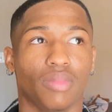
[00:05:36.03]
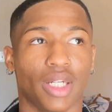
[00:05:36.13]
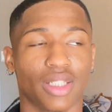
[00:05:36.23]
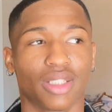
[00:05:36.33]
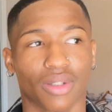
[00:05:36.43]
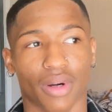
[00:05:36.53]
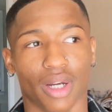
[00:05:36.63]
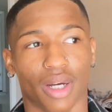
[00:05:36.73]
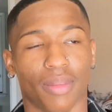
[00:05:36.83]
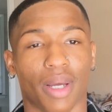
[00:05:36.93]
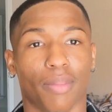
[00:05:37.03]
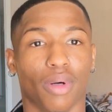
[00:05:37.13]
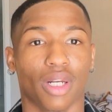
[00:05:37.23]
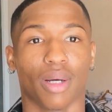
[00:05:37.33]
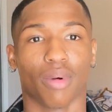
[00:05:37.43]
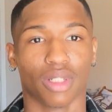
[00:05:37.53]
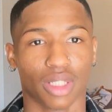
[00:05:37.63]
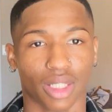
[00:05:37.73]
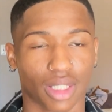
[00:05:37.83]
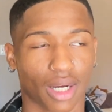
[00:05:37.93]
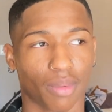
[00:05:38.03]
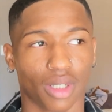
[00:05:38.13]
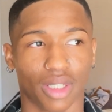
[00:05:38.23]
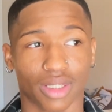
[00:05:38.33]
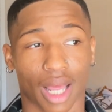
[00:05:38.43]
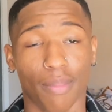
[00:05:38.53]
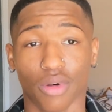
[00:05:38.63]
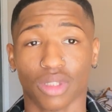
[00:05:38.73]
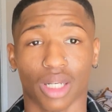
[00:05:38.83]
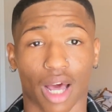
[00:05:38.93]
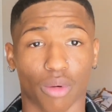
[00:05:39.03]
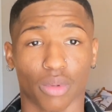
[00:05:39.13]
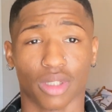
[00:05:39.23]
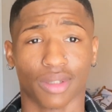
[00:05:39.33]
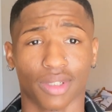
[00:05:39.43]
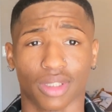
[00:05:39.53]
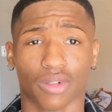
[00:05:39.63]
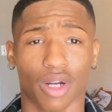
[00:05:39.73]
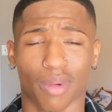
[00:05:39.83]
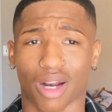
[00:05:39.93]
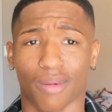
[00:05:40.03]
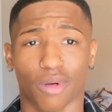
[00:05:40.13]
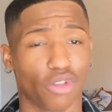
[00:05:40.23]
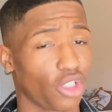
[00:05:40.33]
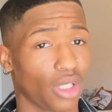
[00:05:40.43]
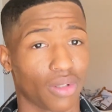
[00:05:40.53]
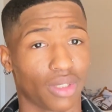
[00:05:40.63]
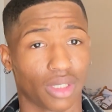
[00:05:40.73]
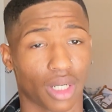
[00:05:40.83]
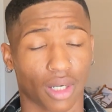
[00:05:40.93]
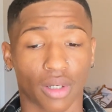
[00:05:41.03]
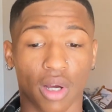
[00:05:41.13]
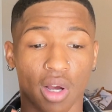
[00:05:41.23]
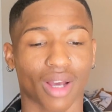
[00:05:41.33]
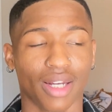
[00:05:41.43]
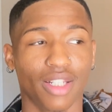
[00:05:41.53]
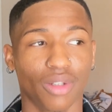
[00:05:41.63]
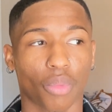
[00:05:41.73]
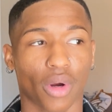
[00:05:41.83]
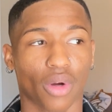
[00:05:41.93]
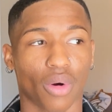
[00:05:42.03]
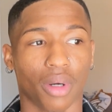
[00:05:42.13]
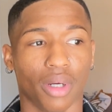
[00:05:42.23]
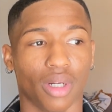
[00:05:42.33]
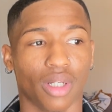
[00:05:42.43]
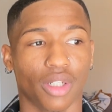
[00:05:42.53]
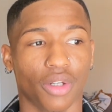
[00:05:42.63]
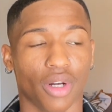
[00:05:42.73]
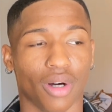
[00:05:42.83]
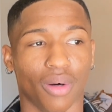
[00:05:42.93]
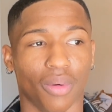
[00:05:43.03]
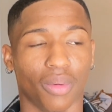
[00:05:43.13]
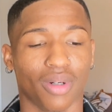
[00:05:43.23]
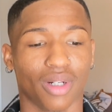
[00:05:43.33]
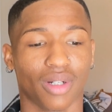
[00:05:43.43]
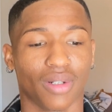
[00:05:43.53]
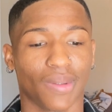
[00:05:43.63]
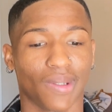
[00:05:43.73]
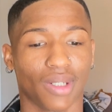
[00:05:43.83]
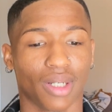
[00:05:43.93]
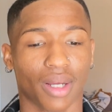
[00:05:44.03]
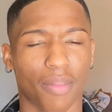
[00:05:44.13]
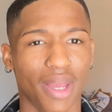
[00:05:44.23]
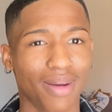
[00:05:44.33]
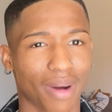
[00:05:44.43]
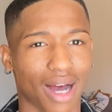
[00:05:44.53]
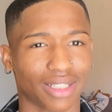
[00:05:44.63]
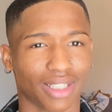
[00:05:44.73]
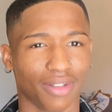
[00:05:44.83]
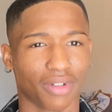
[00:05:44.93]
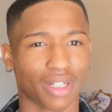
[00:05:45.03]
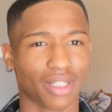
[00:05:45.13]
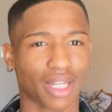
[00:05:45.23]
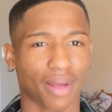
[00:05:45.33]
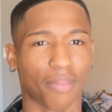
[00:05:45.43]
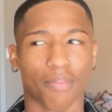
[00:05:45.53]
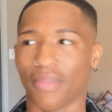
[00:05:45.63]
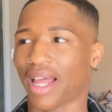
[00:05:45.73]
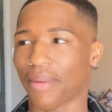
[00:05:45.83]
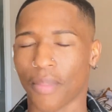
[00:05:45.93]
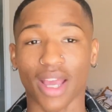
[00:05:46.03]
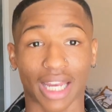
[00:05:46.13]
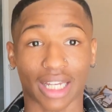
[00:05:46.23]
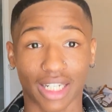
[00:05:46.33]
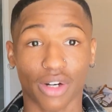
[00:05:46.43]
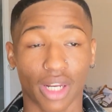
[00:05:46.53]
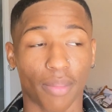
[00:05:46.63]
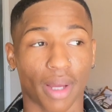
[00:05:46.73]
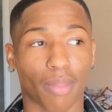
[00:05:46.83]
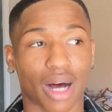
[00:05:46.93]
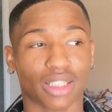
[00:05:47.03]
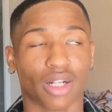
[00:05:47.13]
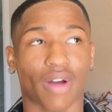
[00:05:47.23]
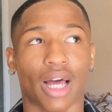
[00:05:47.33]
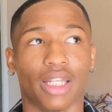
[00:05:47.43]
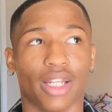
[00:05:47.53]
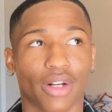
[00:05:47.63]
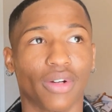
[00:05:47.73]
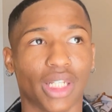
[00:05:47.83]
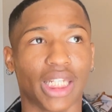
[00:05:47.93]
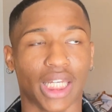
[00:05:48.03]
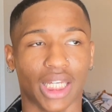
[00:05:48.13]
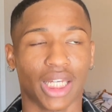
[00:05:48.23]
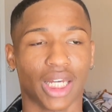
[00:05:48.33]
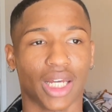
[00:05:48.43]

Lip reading: Instagram and putting them on TikTok, because I post a lot of reels on Instagram, but I don't post shit on TikTok. I need to work on, you know, being positive, content, like literally being positive. I literally